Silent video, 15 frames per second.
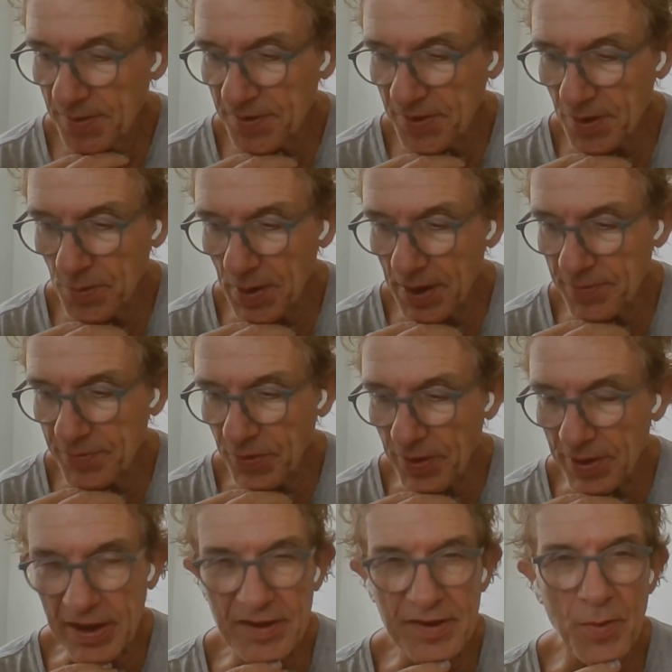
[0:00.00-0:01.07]
try
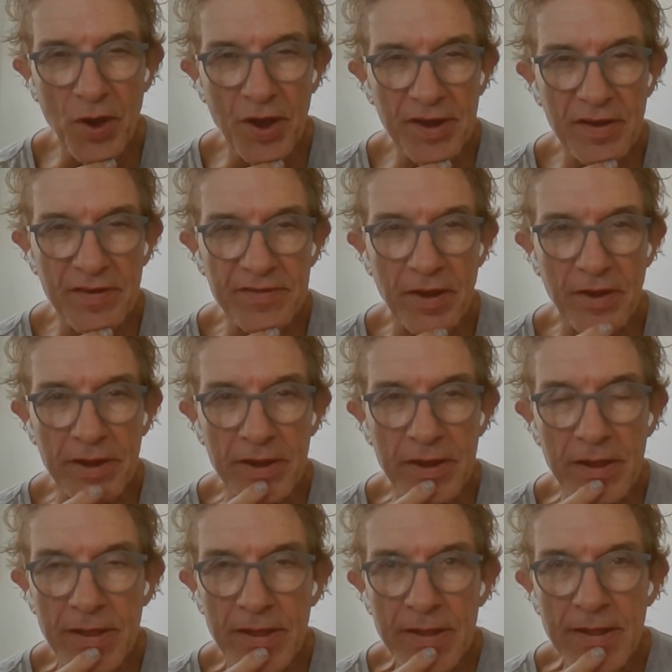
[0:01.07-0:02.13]
and get some ideas going.